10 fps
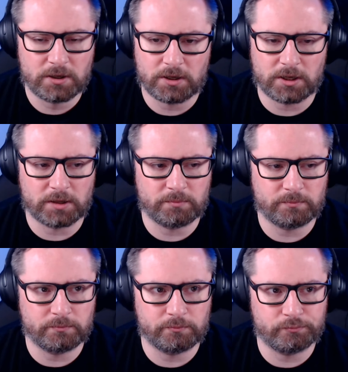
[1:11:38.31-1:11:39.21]

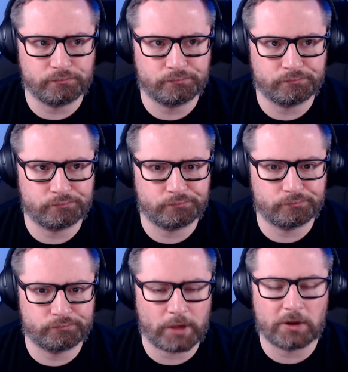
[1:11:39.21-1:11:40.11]

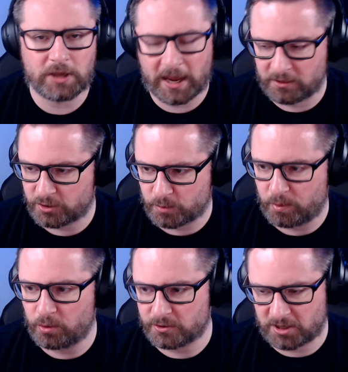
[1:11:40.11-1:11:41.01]
Oh yeah, and the
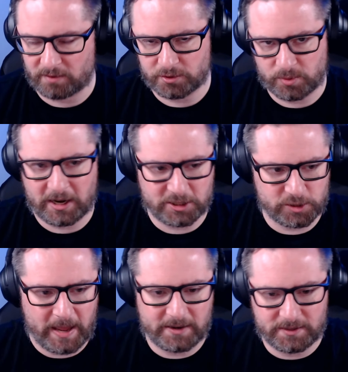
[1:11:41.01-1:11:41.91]
support stuff as well,
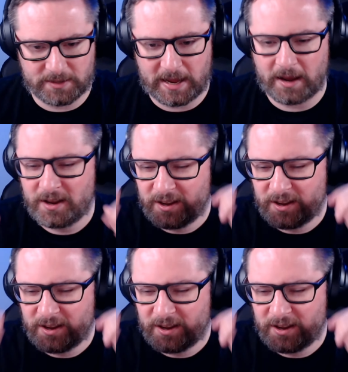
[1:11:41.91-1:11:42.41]
expanding that.